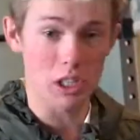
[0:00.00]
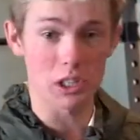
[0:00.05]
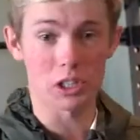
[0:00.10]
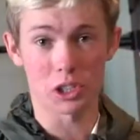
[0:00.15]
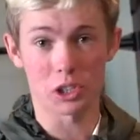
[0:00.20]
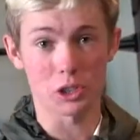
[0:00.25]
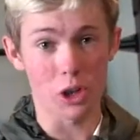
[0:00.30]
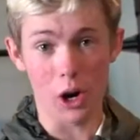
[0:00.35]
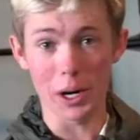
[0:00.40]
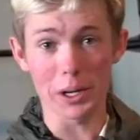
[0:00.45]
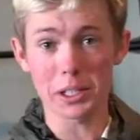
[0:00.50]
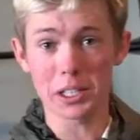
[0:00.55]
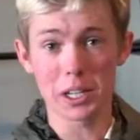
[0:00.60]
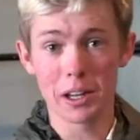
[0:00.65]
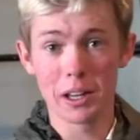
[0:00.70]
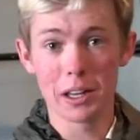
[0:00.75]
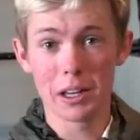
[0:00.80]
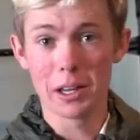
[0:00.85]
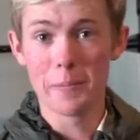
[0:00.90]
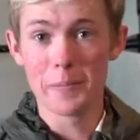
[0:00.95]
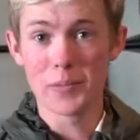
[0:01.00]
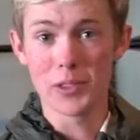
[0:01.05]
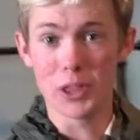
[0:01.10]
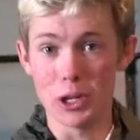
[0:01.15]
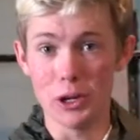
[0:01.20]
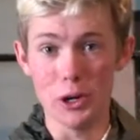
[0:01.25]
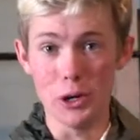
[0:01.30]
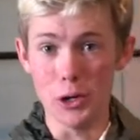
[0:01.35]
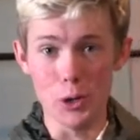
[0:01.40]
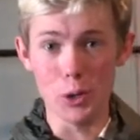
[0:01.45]
to start
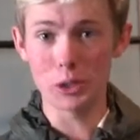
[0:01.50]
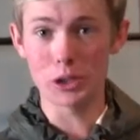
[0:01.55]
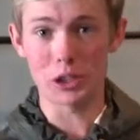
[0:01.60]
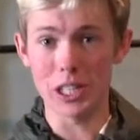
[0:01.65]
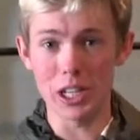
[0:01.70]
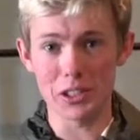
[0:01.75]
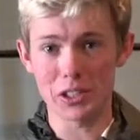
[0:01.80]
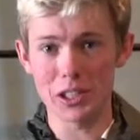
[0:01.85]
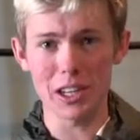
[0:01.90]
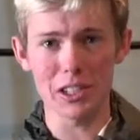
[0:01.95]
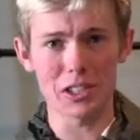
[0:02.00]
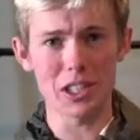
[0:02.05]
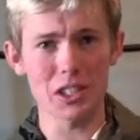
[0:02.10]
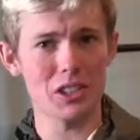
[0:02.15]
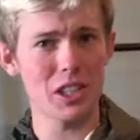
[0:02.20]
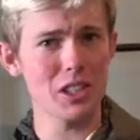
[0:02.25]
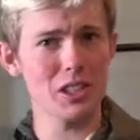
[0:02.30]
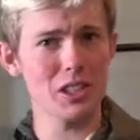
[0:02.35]
the new season. Is this